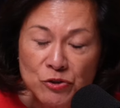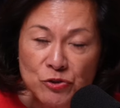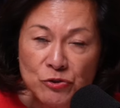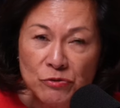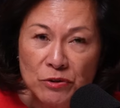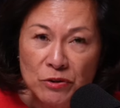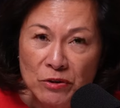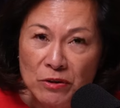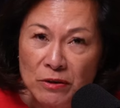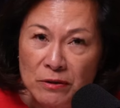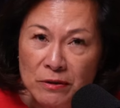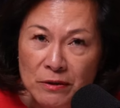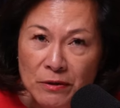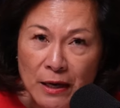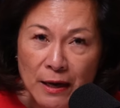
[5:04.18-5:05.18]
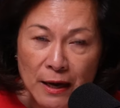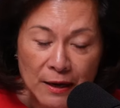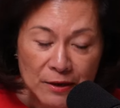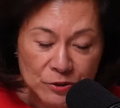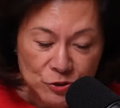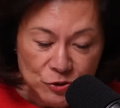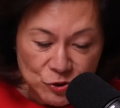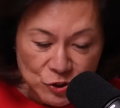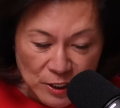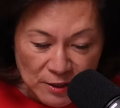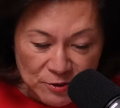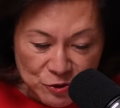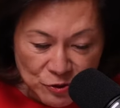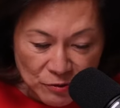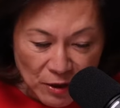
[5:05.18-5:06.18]
you learn? How did you
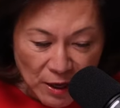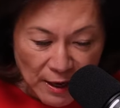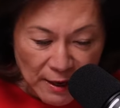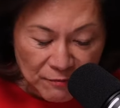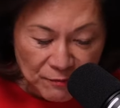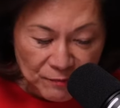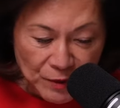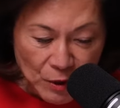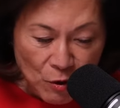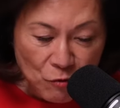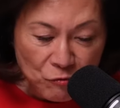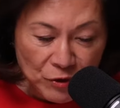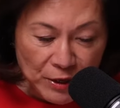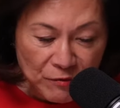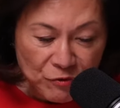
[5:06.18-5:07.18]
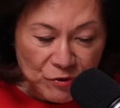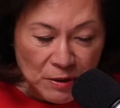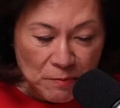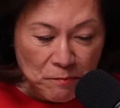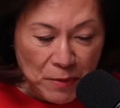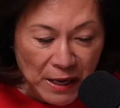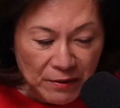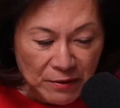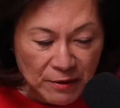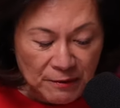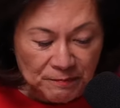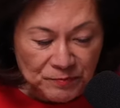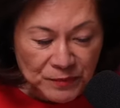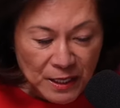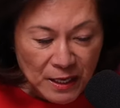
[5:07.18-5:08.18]
change your life? Hopefully for the better.
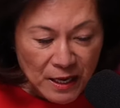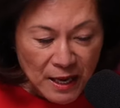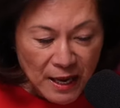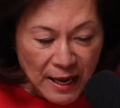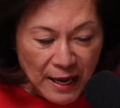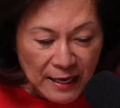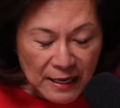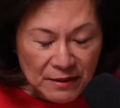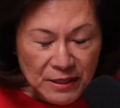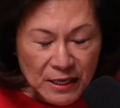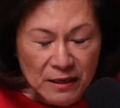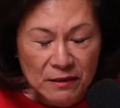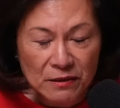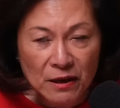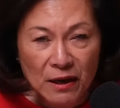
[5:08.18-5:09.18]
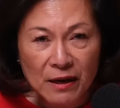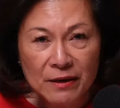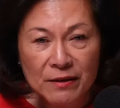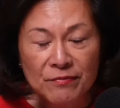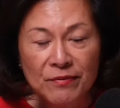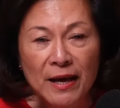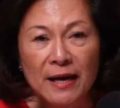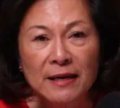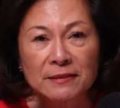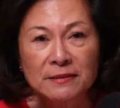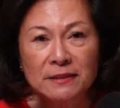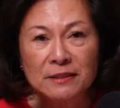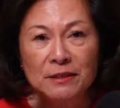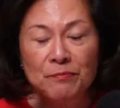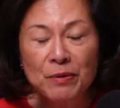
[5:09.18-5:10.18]
And I think a lot of that
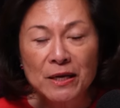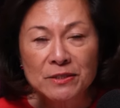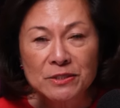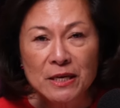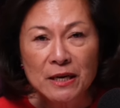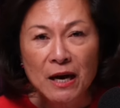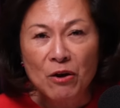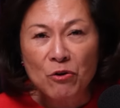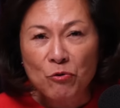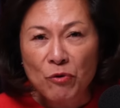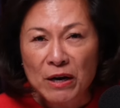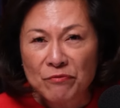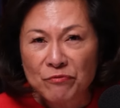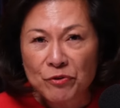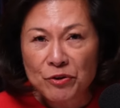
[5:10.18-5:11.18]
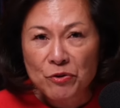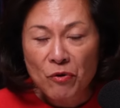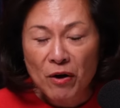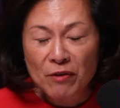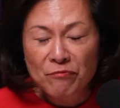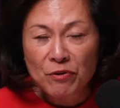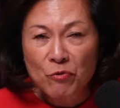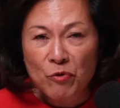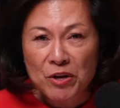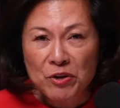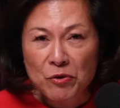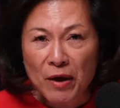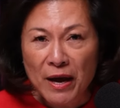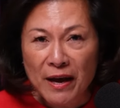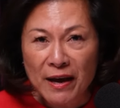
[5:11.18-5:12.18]
depends on how grateful you are for what
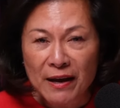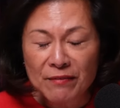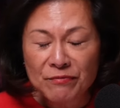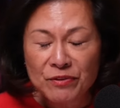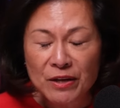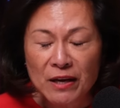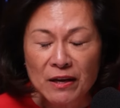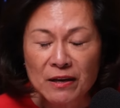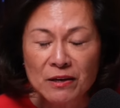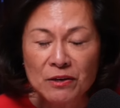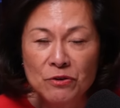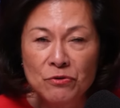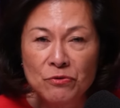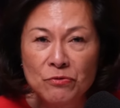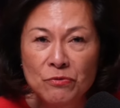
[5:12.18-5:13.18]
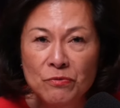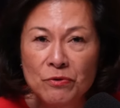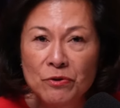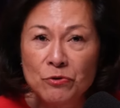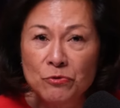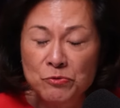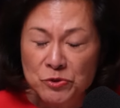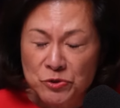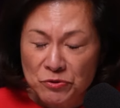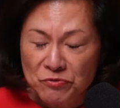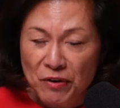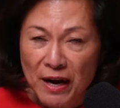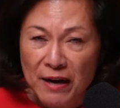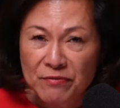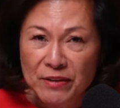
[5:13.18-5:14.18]
you have, that you
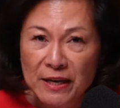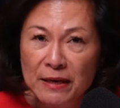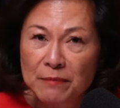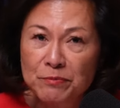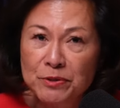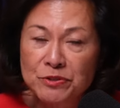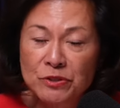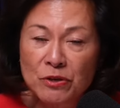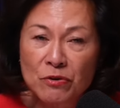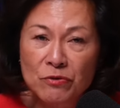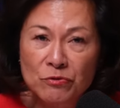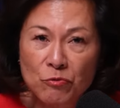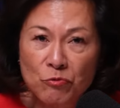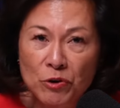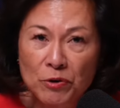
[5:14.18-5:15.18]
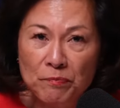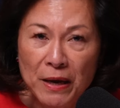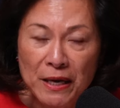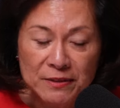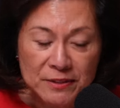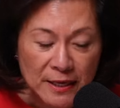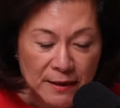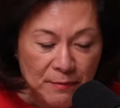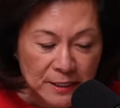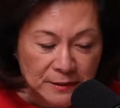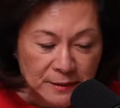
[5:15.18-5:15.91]
survived that episode, the world pandemic,